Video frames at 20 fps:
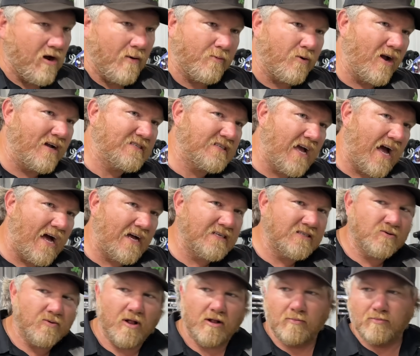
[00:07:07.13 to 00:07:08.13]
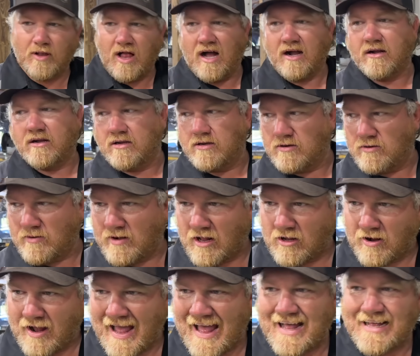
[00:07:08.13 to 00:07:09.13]
upgrades, guys. We got our block, we got
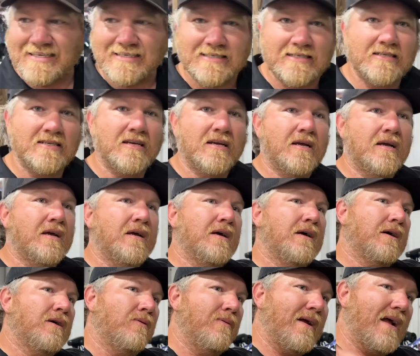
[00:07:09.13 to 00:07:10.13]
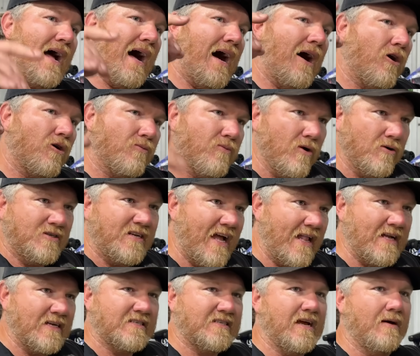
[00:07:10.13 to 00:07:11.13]
our heads, we got our
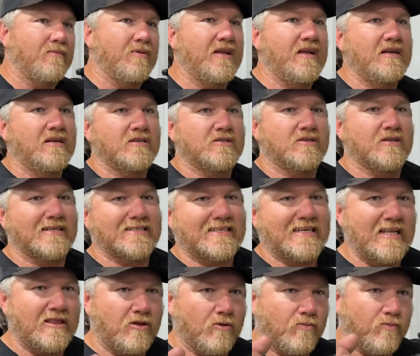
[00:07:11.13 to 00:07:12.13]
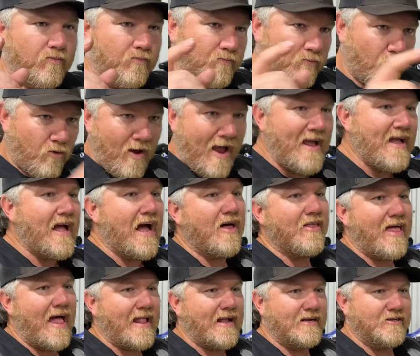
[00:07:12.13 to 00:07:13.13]
rotating assembly. So let's get the crank out of
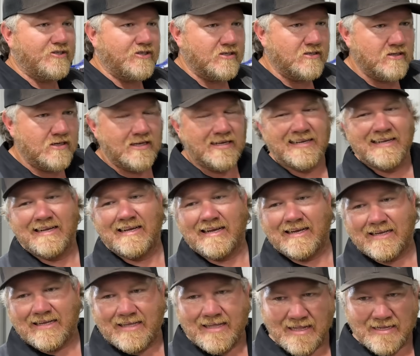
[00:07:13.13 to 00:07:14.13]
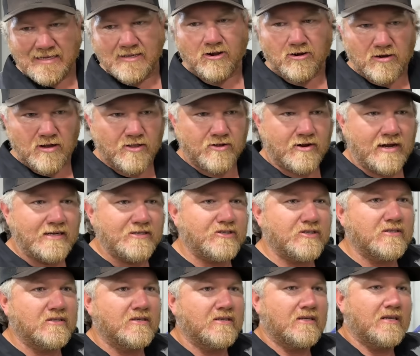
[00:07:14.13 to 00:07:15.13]
that engine, get it in our other
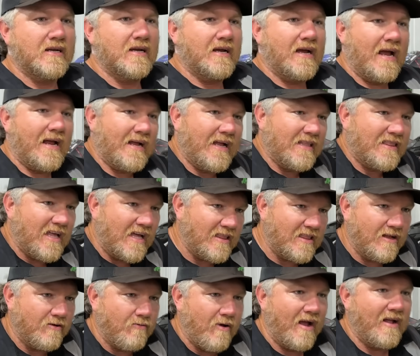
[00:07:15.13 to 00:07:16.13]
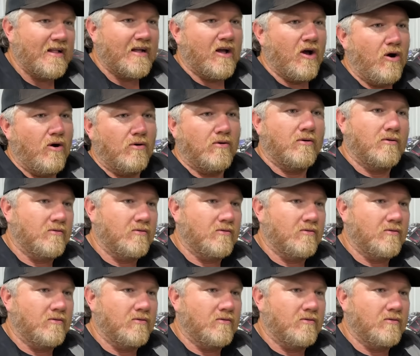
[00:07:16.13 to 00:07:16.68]
engine, and get that thing ready to go,